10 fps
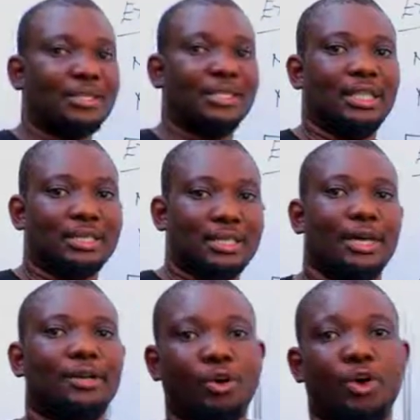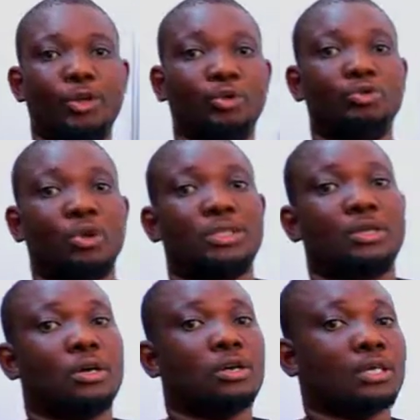the cell, or it will
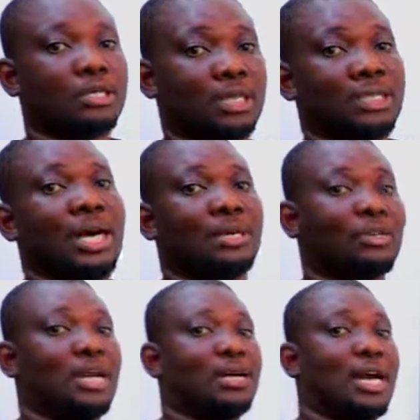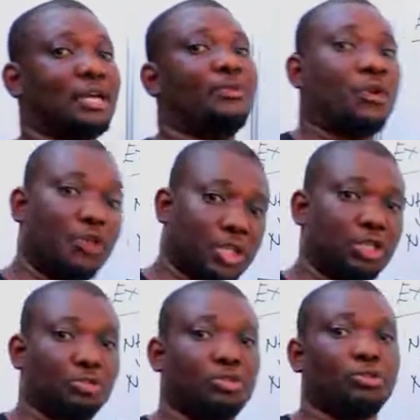not create another kind of
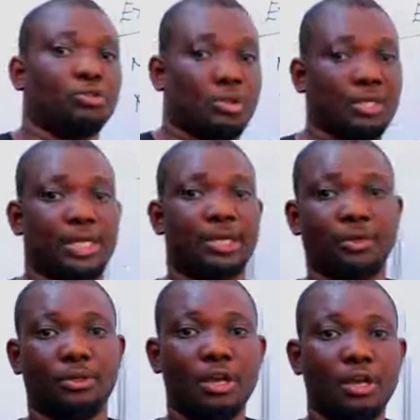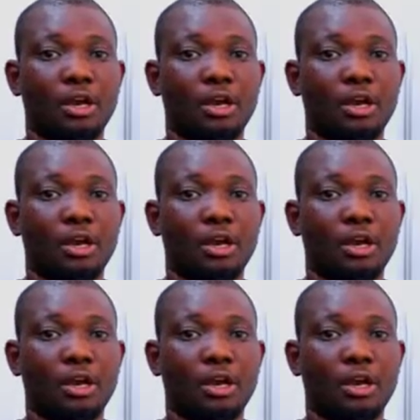concentration to the cell,